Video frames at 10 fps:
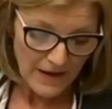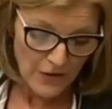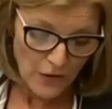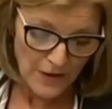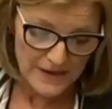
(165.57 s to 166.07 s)

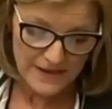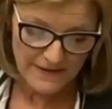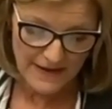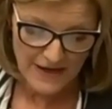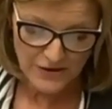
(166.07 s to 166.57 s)
According
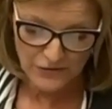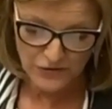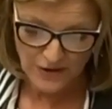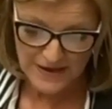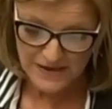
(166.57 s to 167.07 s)
to the
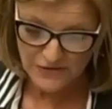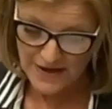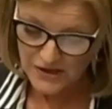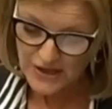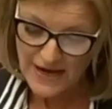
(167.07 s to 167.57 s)
National Drug
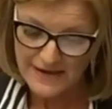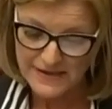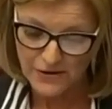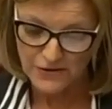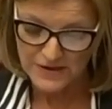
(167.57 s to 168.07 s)
Strategy
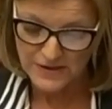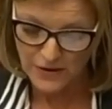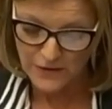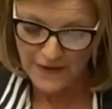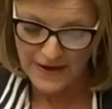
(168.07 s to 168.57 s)
Household
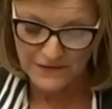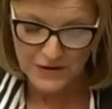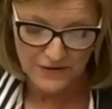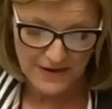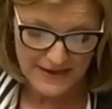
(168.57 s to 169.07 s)
Survey
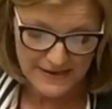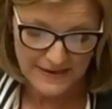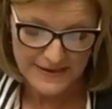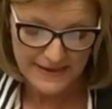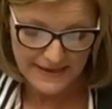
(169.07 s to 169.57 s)
of
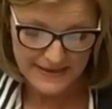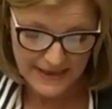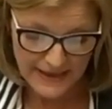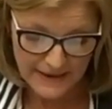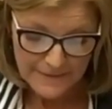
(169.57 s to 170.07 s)

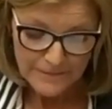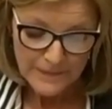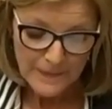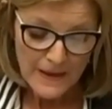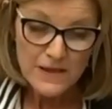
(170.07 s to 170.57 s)
2016,
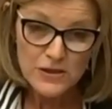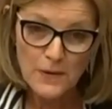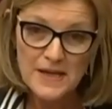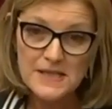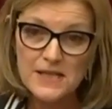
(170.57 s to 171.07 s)

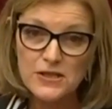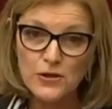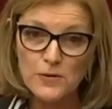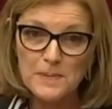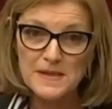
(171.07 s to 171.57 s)

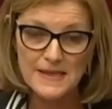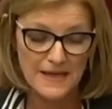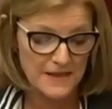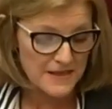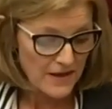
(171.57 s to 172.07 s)

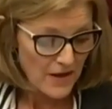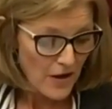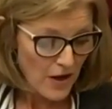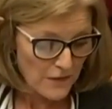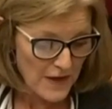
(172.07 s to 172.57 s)
22%
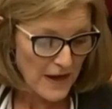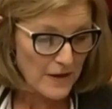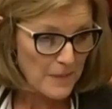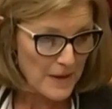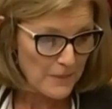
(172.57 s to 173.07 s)
of
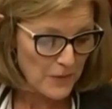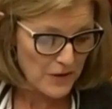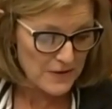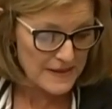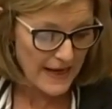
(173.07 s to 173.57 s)
young people
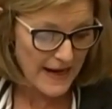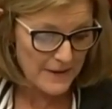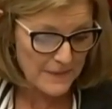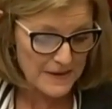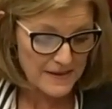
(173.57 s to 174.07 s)
use
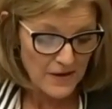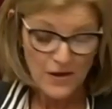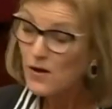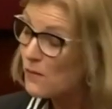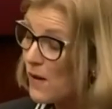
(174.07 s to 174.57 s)
cannabis,
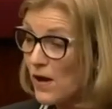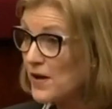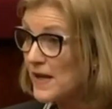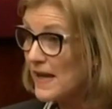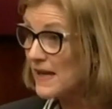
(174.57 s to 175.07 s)
while
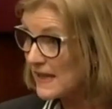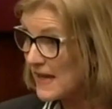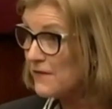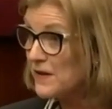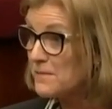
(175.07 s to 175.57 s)
only
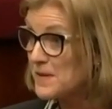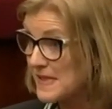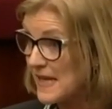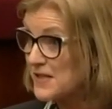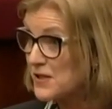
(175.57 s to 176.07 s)

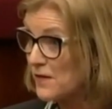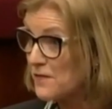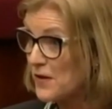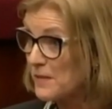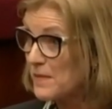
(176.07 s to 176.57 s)
11%
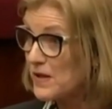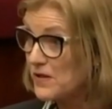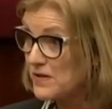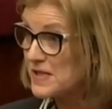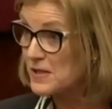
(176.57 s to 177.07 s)
of them
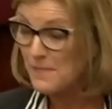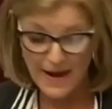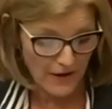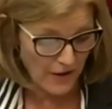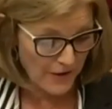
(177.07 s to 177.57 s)
use
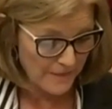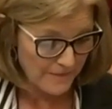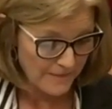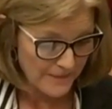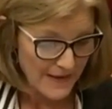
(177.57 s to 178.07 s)
tobacco.
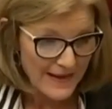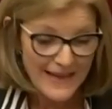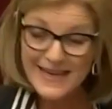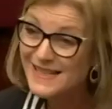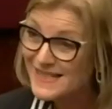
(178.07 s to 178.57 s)

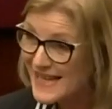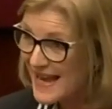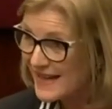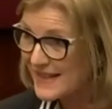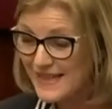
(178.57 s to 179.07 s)

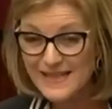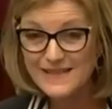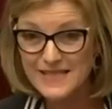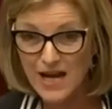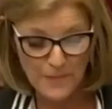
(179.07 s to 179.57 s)

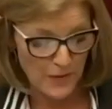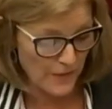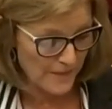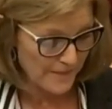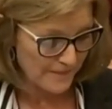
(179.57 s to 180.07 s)
Exactly double.